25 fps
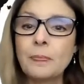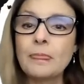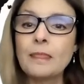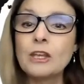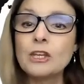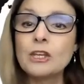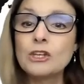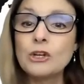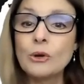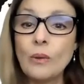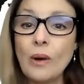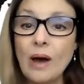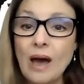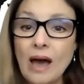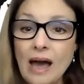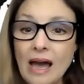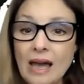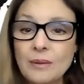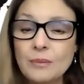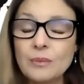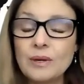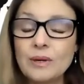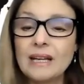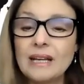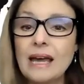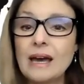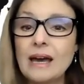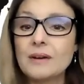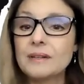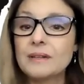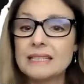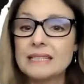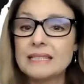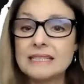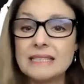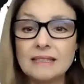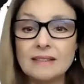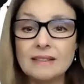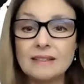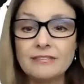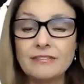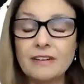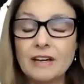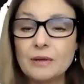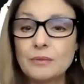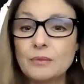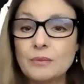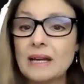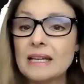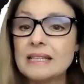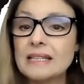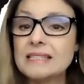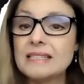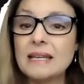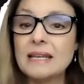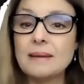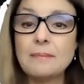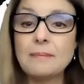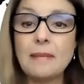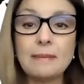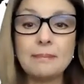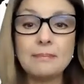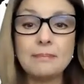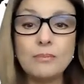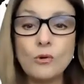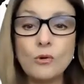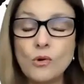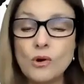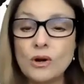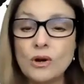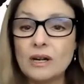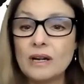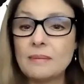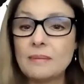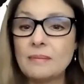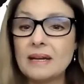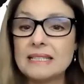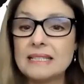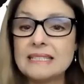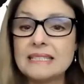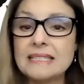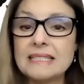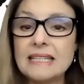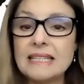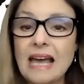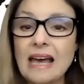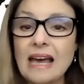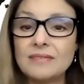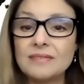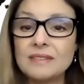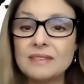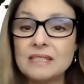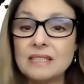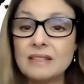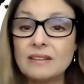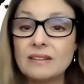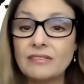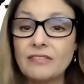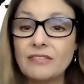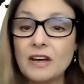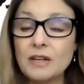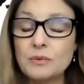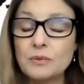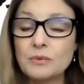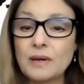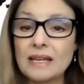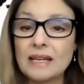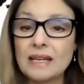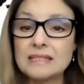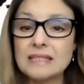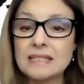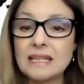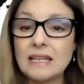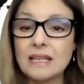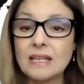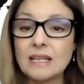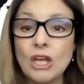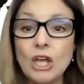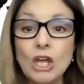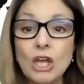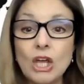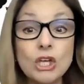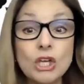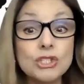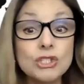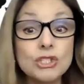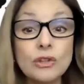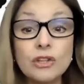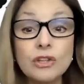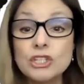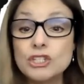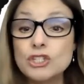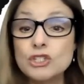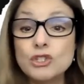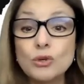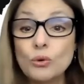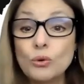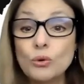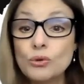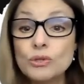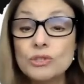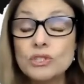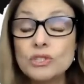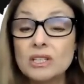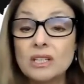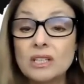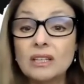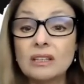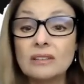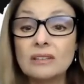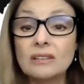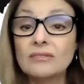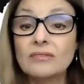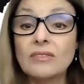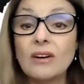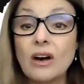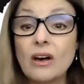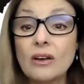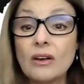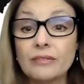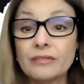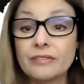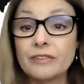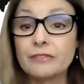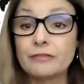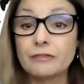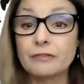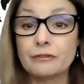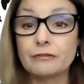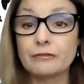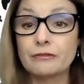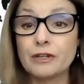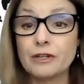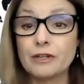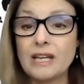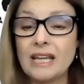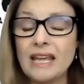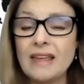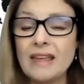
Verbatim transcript: you know, I went out and I did the fundraising, my board and my staff did the fundraising so that schools could get involved for free.